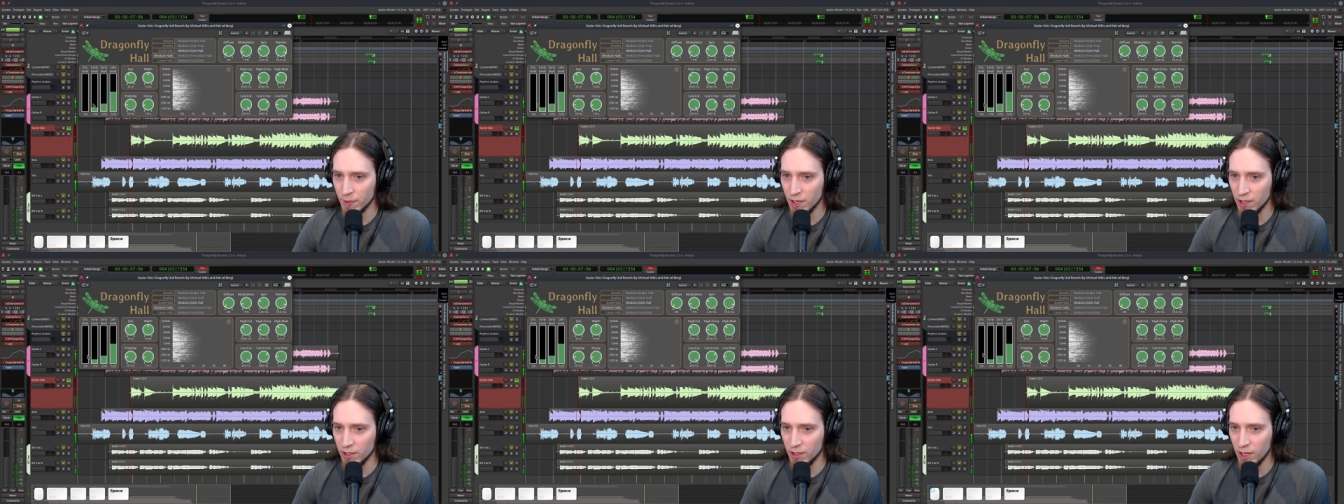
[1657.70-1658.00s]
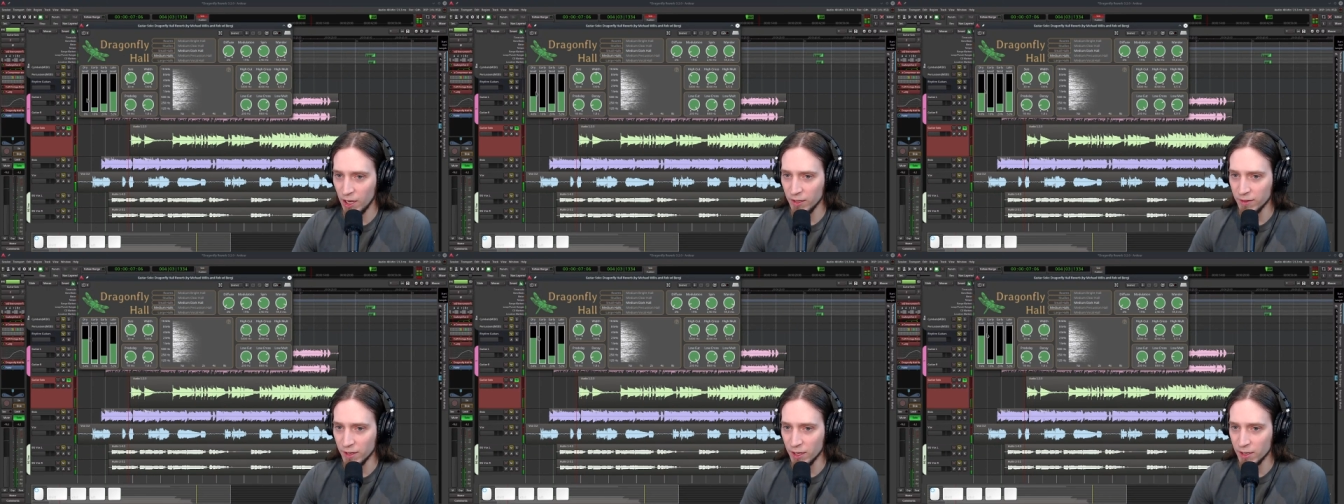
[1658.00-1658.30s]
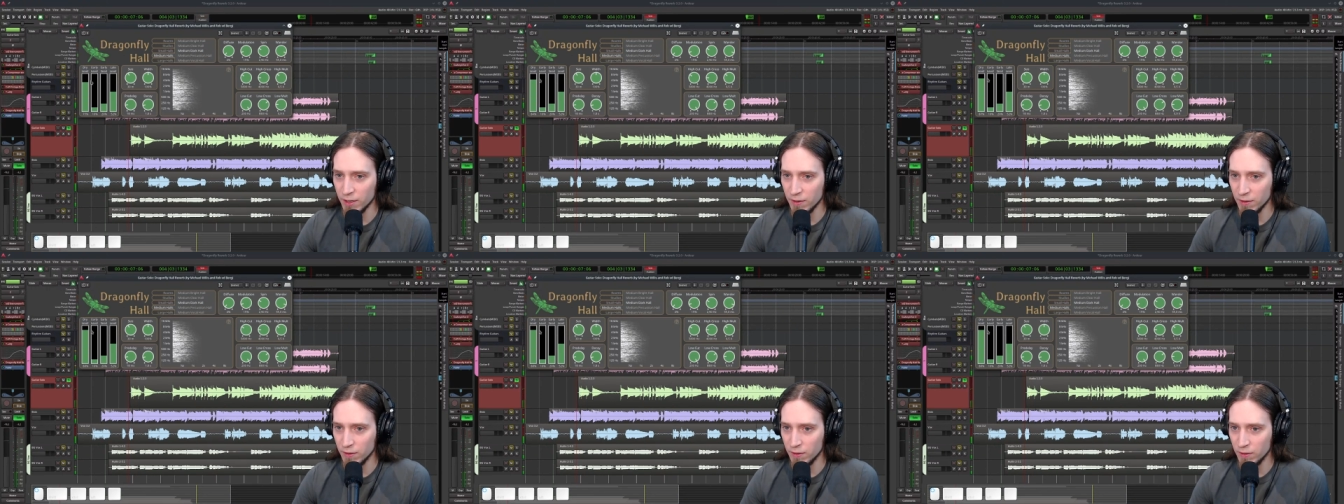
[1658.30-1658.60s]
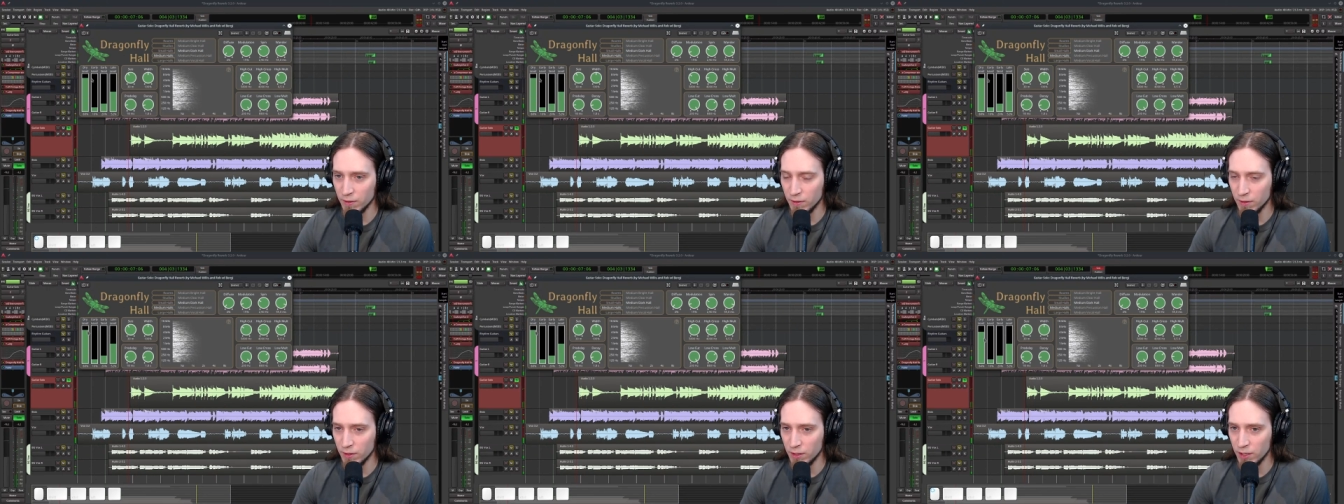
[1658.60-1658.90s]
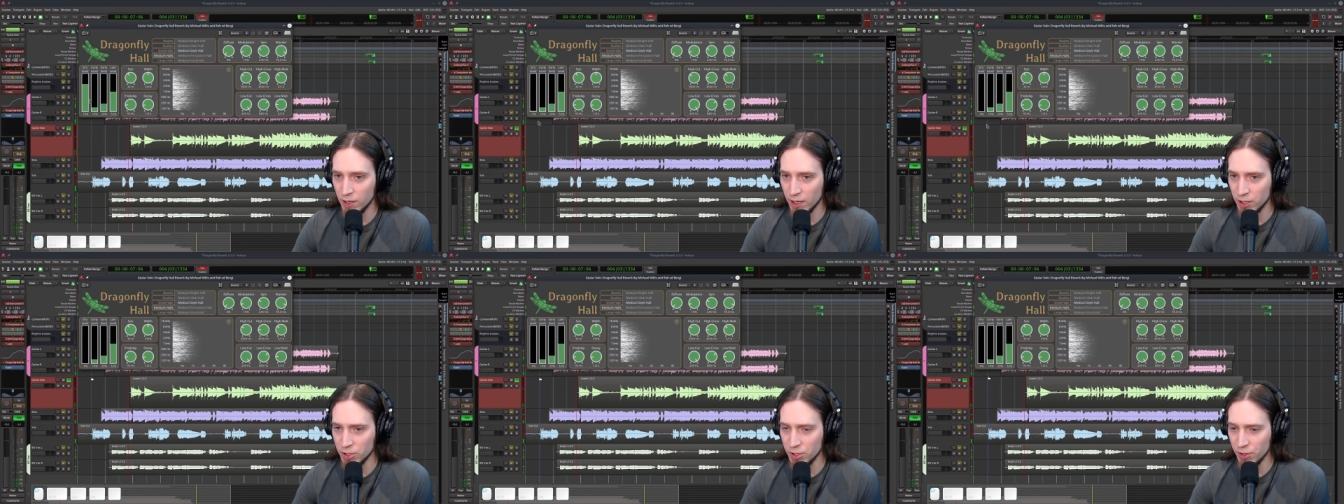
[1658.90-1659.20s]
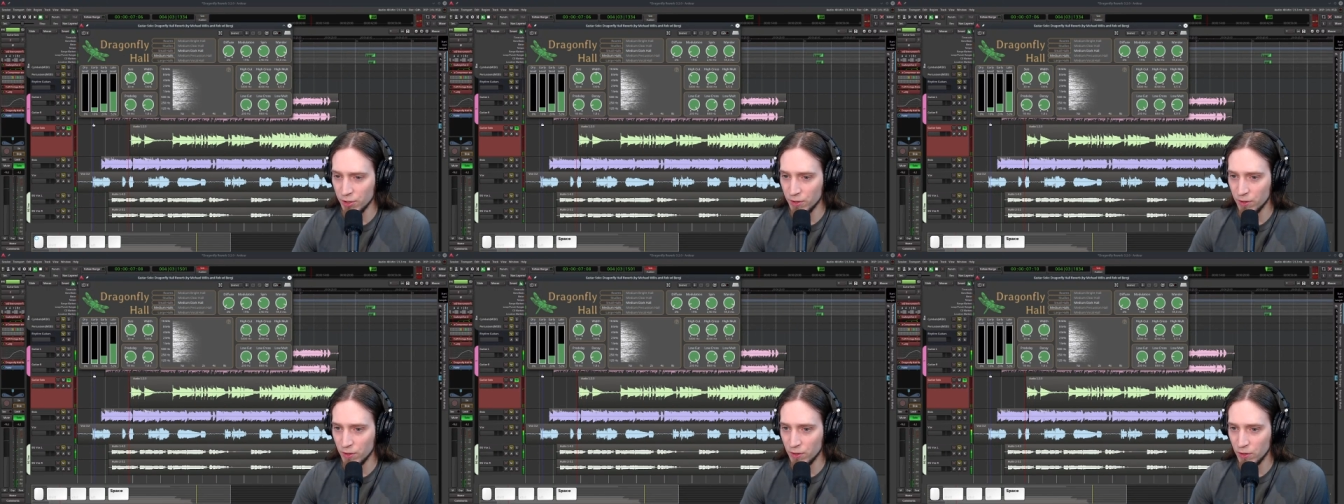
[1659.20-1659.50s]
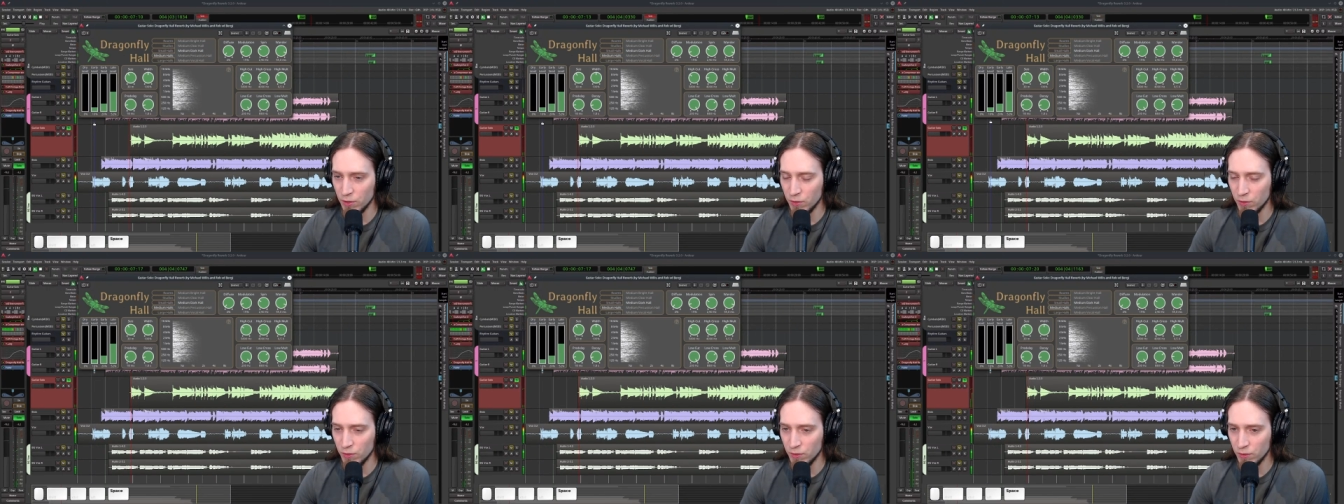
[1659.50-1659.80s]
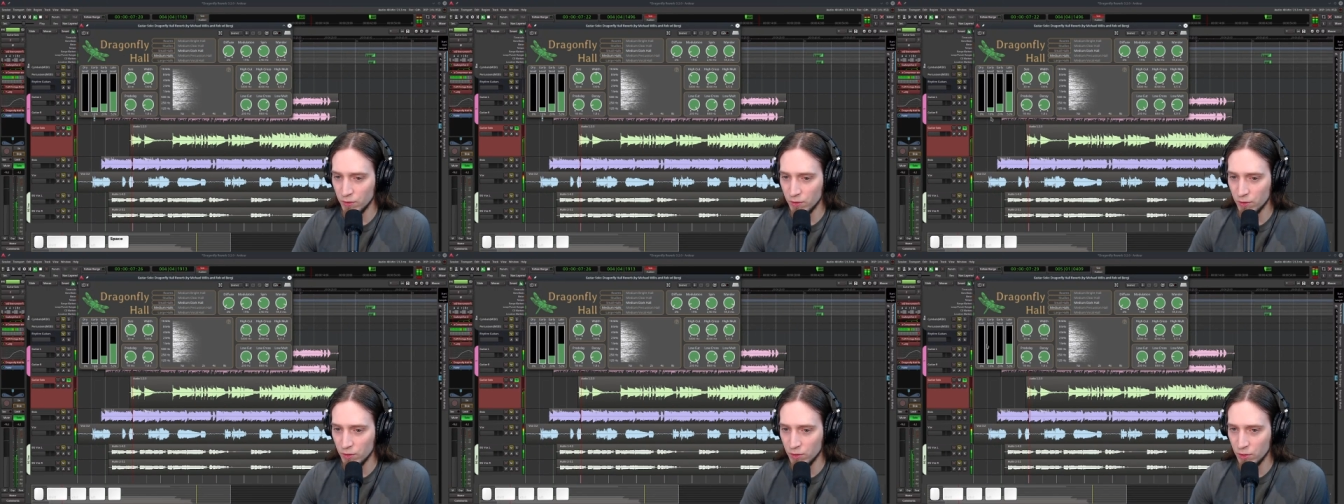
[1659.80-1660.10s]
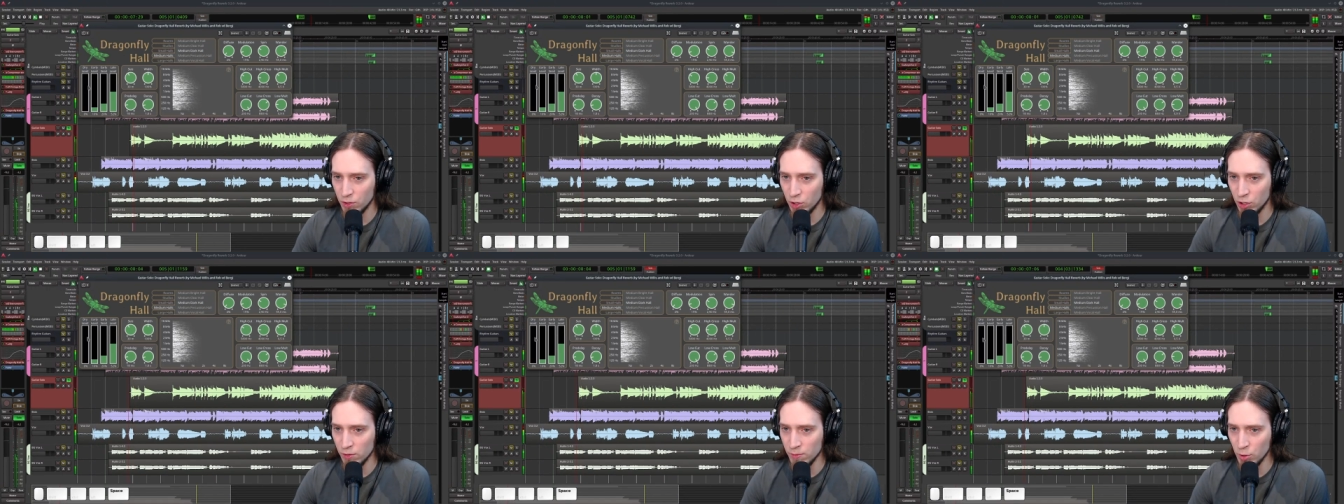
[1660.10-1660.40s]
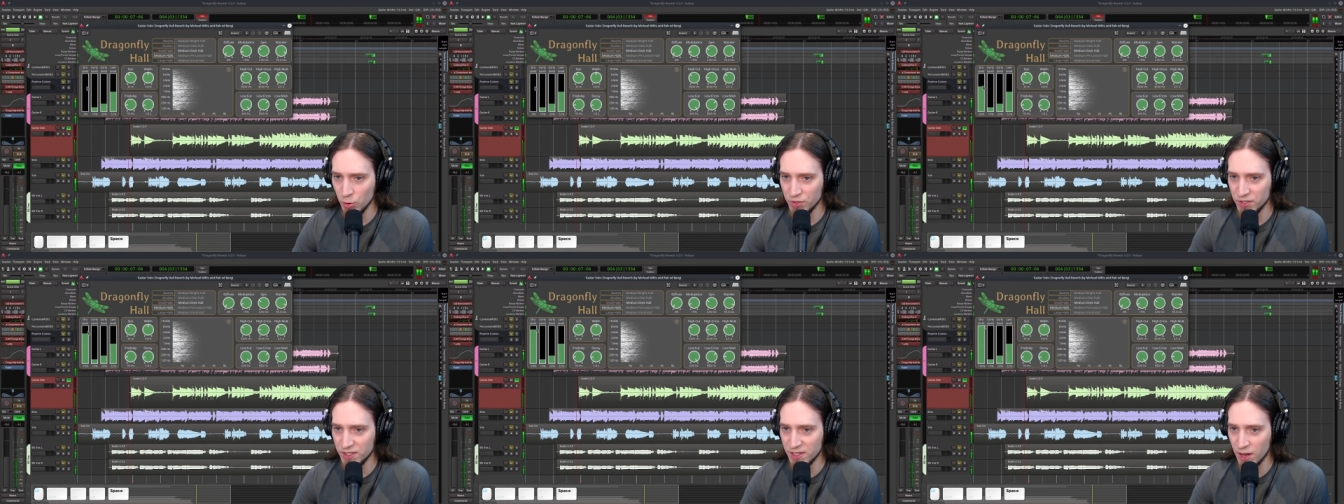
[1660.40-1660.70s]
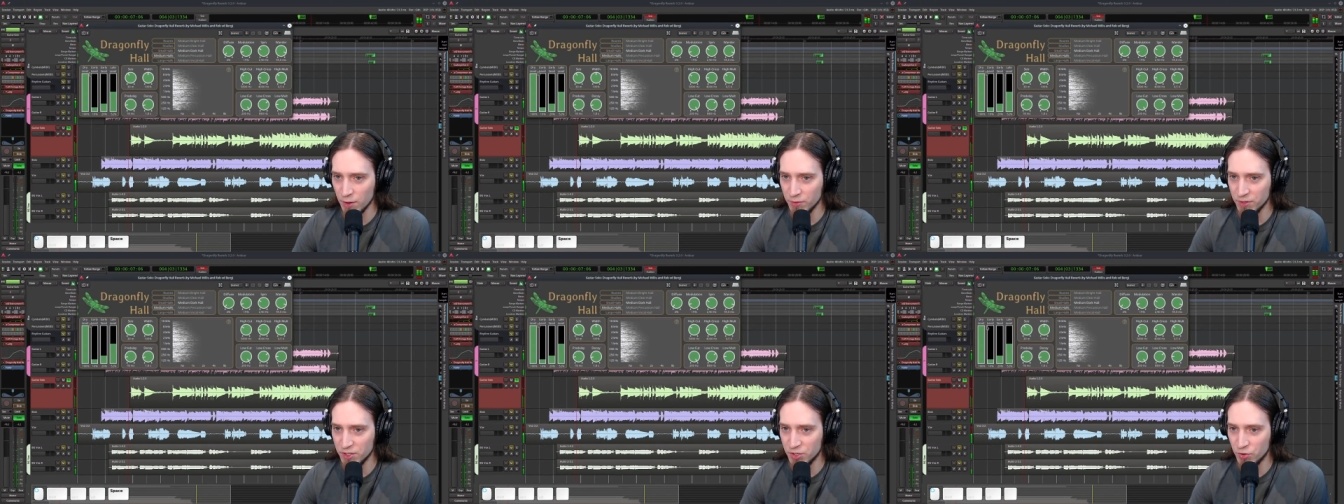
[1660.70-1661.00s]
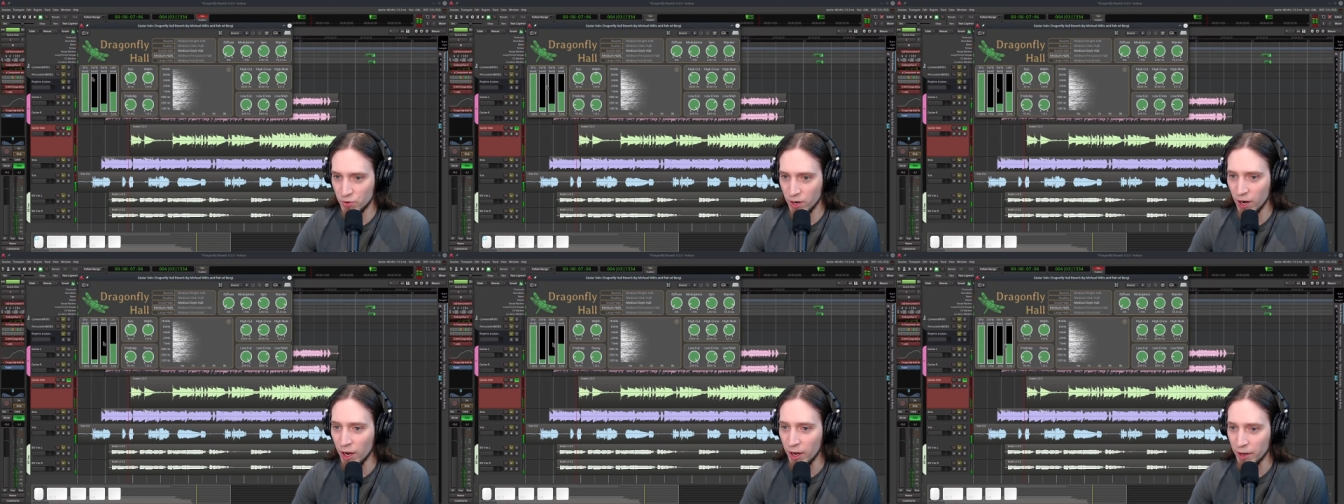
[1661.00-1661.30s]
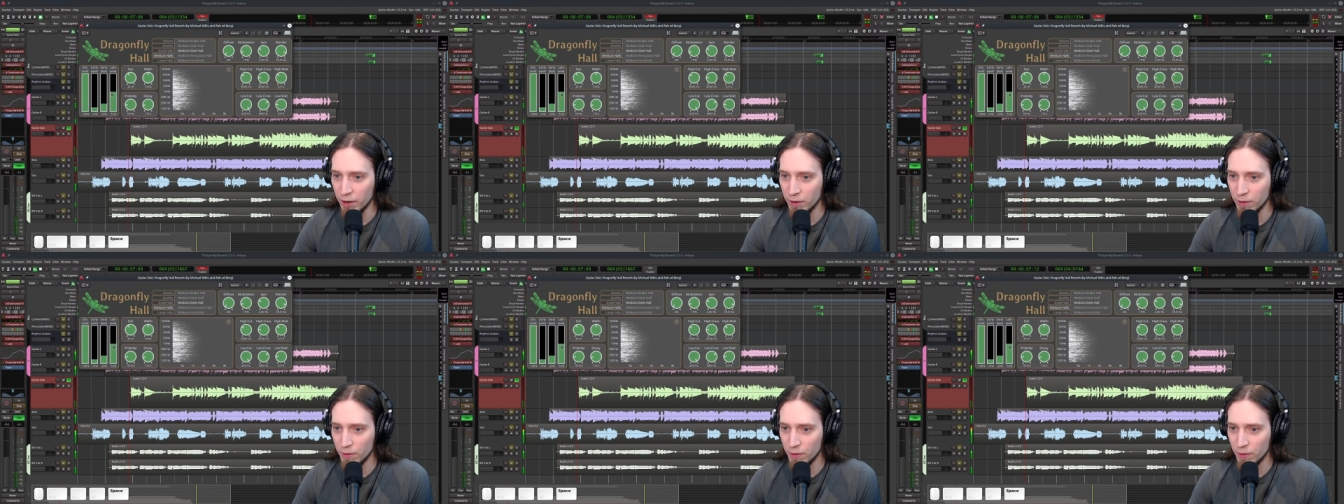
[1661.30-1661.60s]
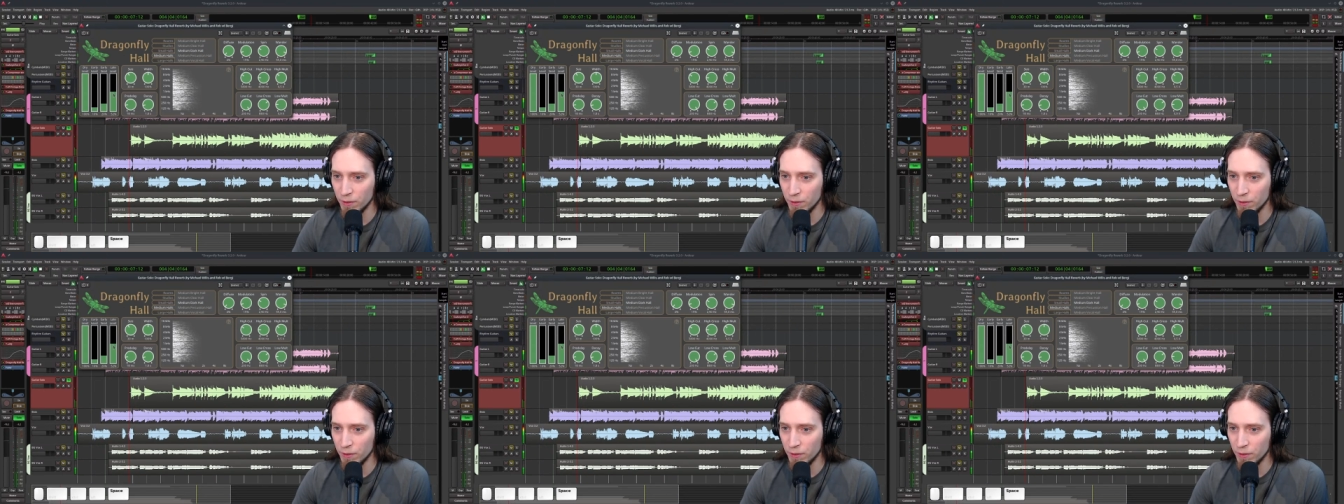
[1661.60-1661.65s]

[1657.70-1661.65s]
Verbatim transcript: I like that. It actually almost sounds dry.